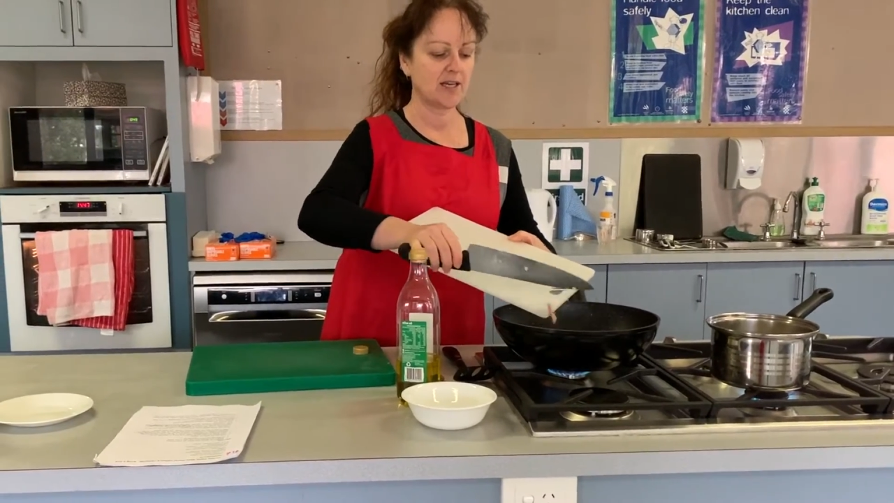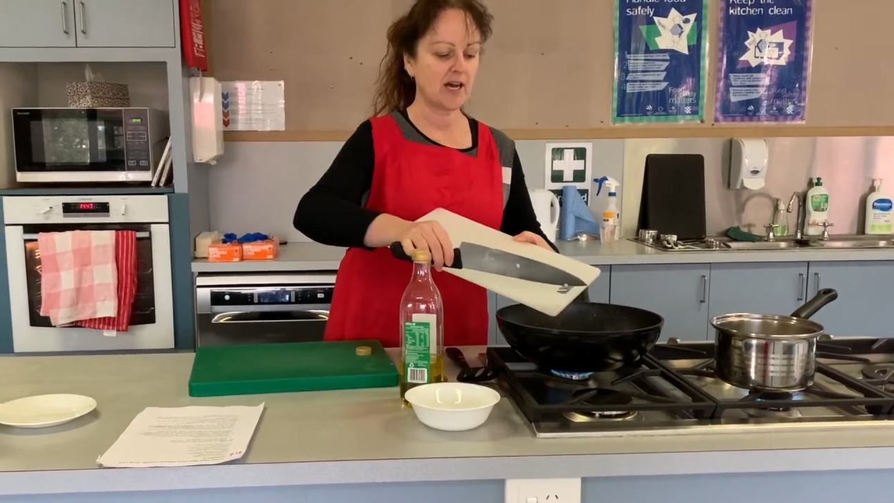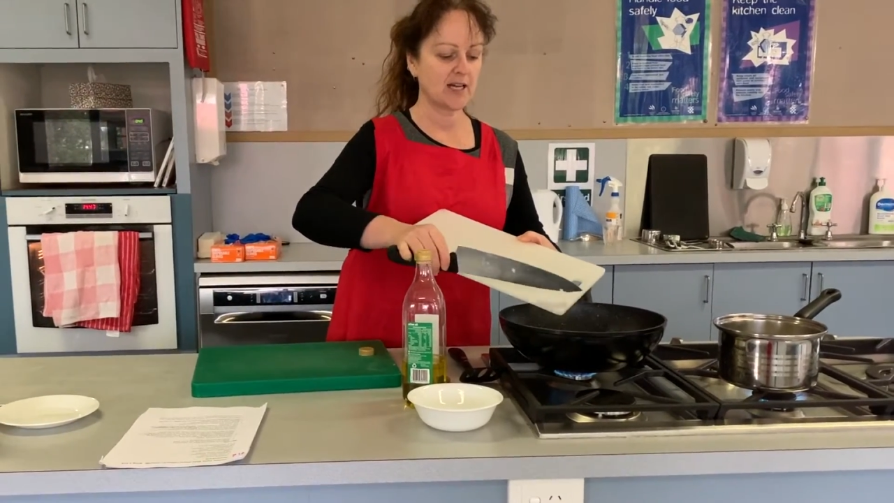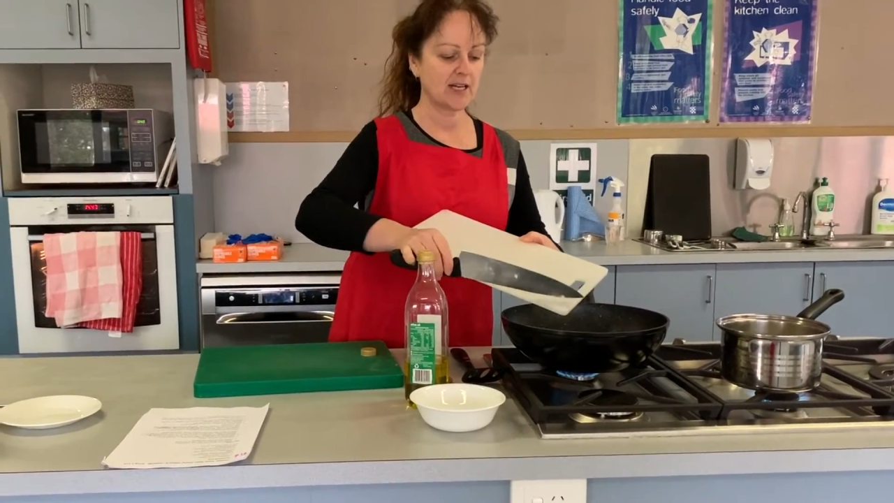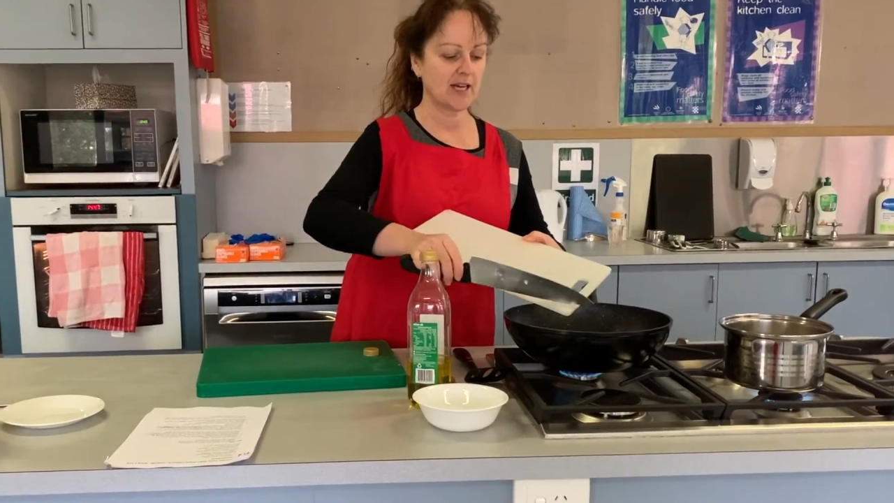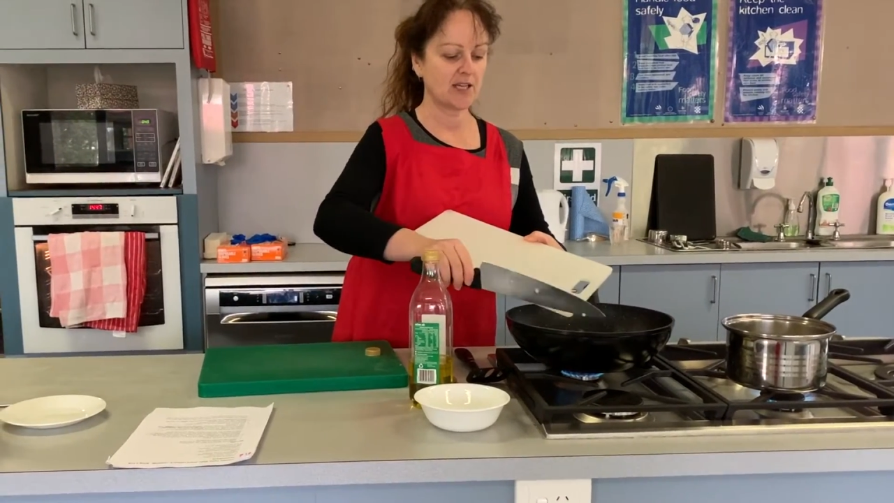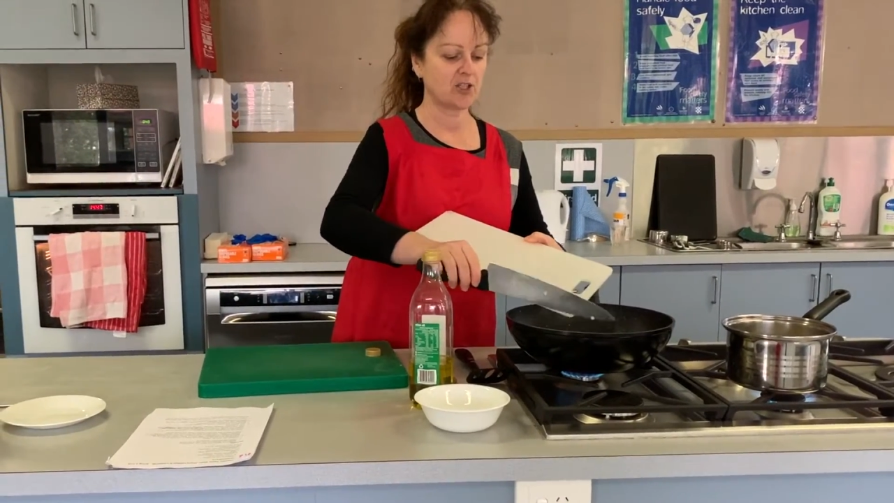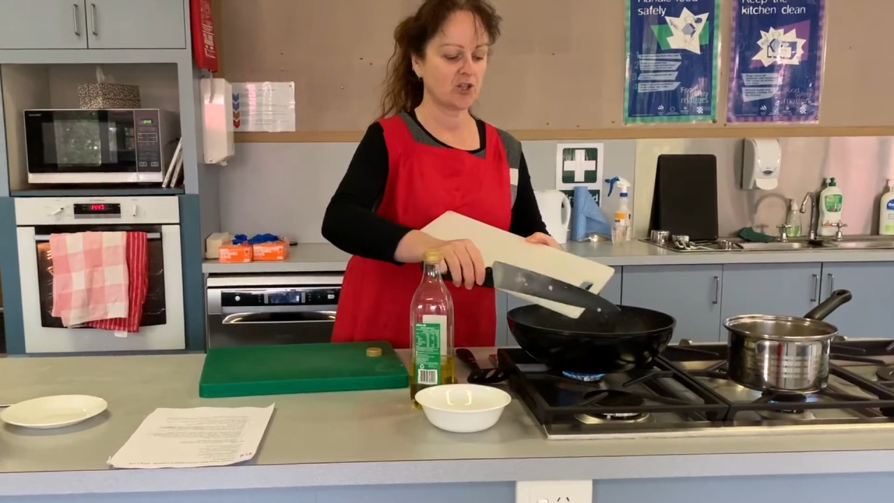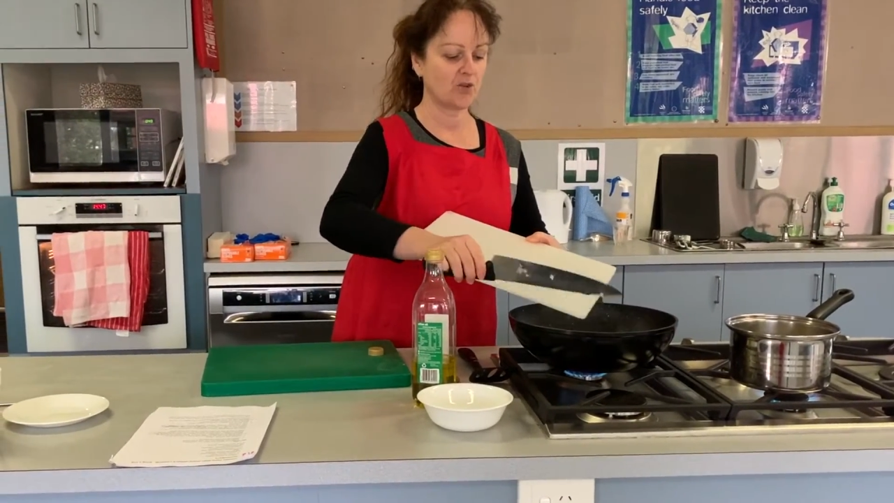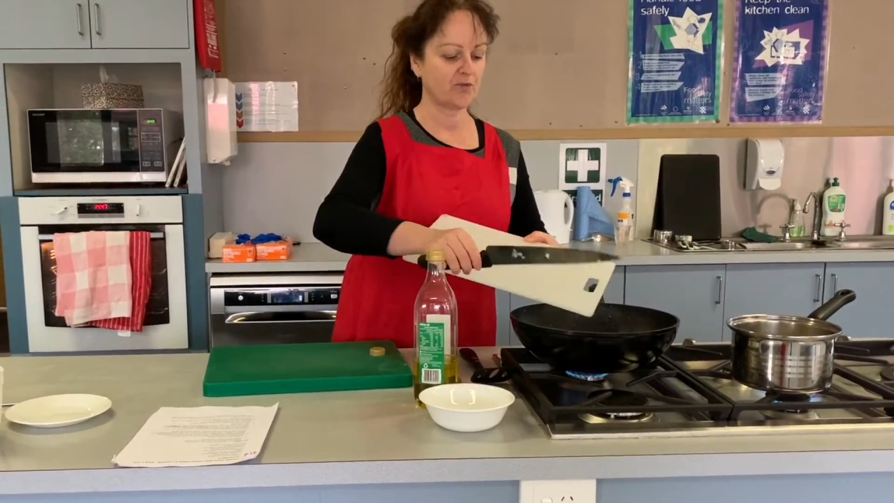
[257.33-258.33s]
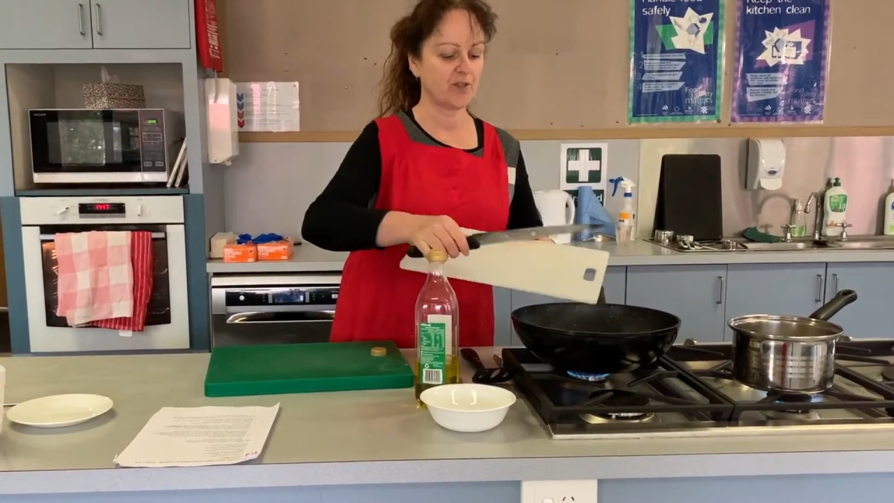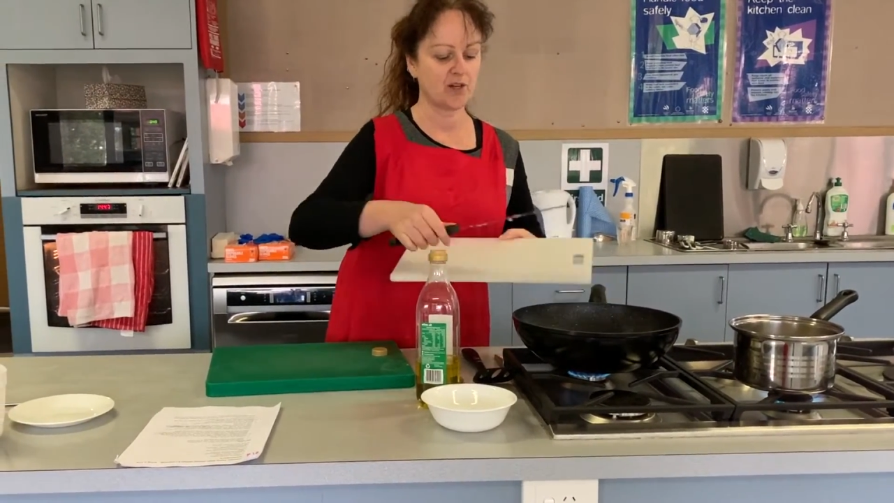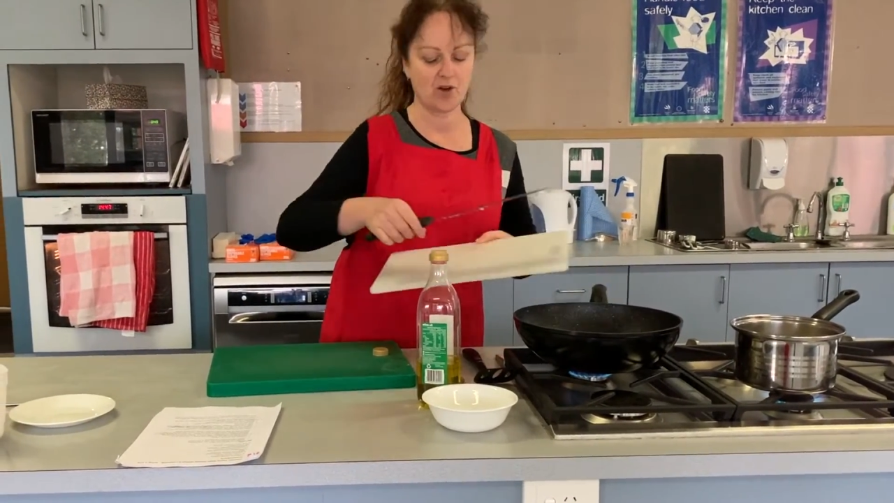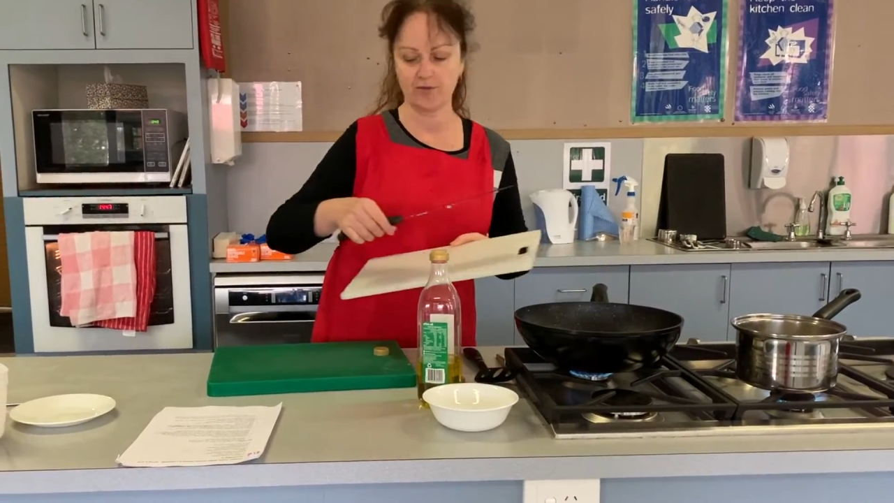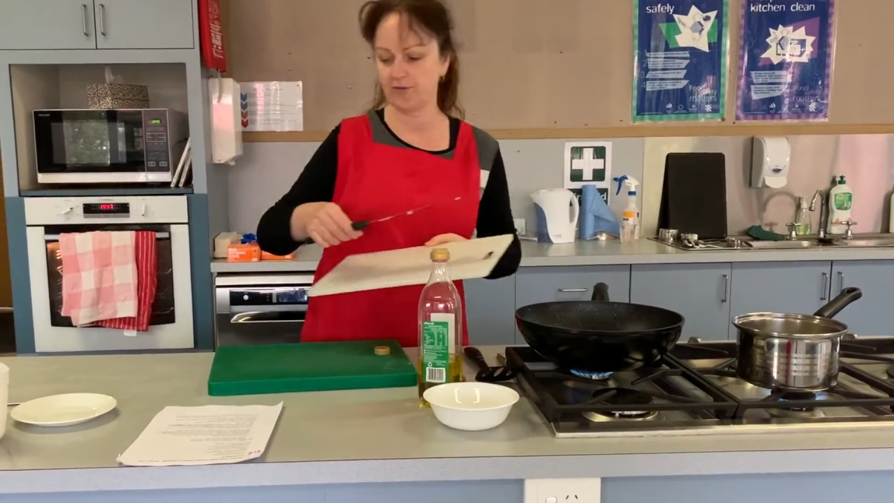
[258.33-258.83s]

cutting edge of the knife.